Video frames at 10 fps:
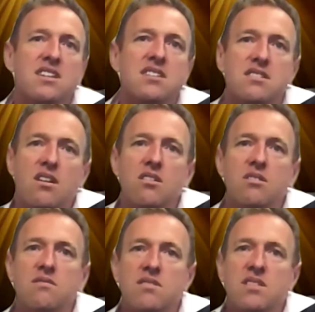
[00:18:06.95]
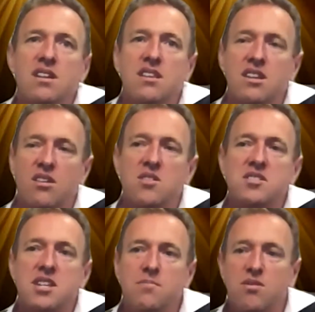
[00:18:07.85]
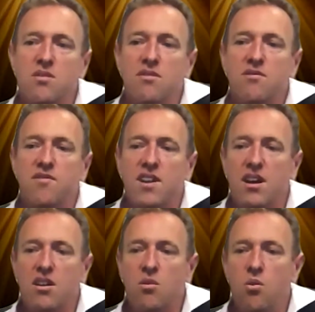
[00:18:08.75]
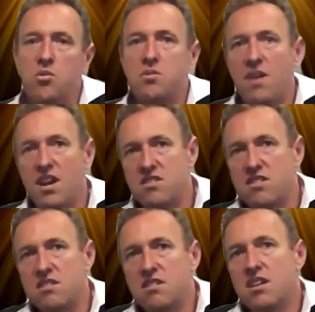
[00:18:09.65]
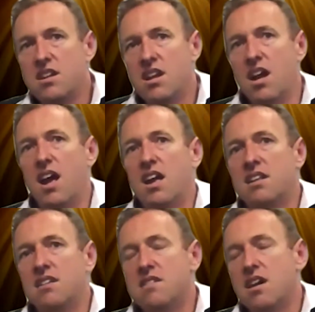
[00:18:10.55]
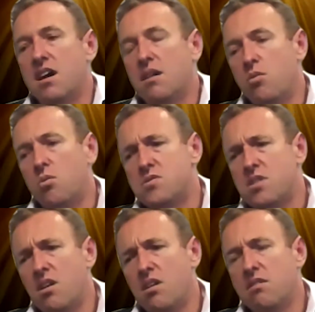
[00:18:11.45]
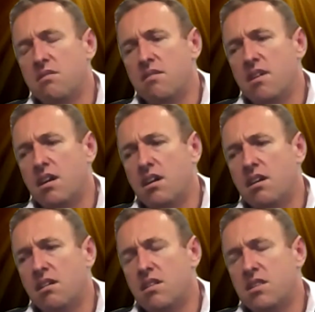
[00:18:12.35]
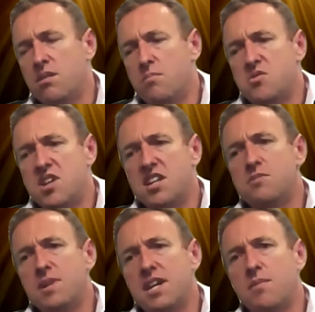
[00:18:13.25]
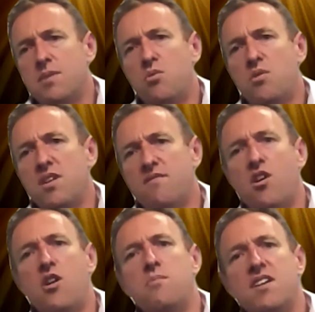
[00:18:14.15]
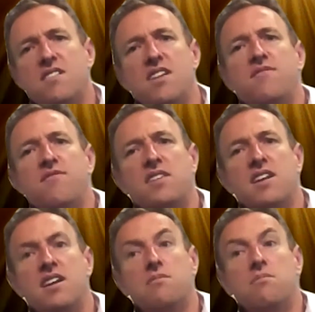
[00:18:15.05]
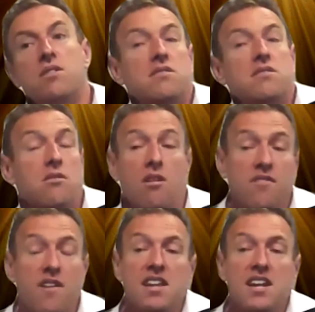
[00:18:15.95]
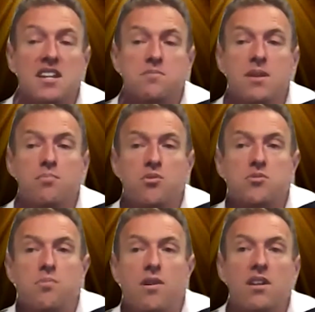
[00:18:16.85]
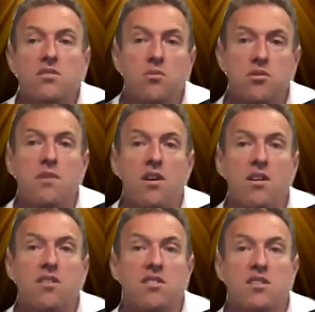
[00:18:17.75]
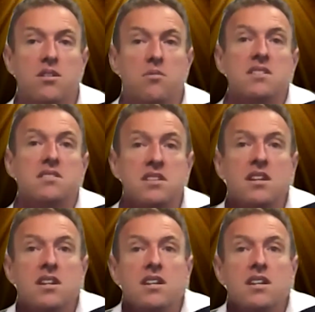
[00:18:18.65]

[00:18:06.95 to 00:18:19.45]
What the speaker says: So the concept of automation and also the machines becoming more environmentally friendly, which quite frankly has been pushed by North America and the US.